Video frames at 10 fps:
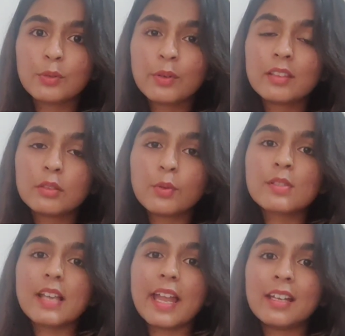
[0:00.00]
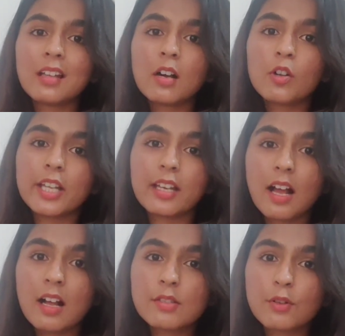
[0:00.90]
in those 8 or 10
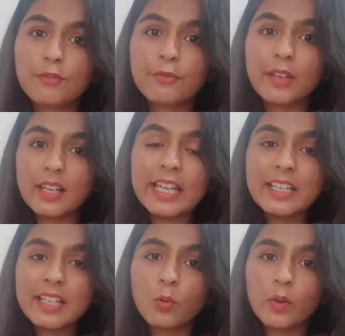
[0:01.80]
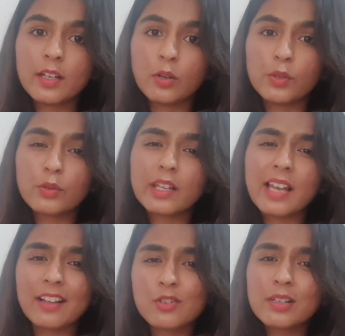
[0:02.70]
hours of eating window, you
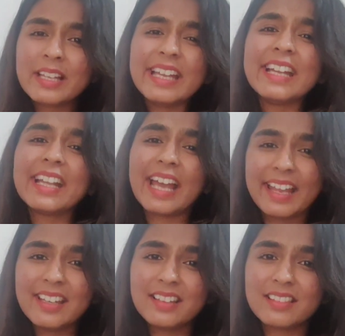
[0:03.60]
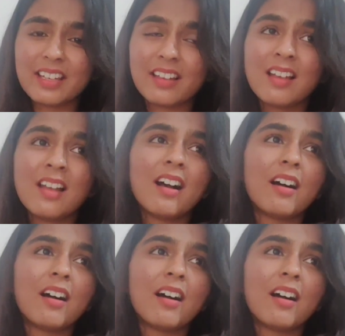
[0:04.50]
can actually eat anything.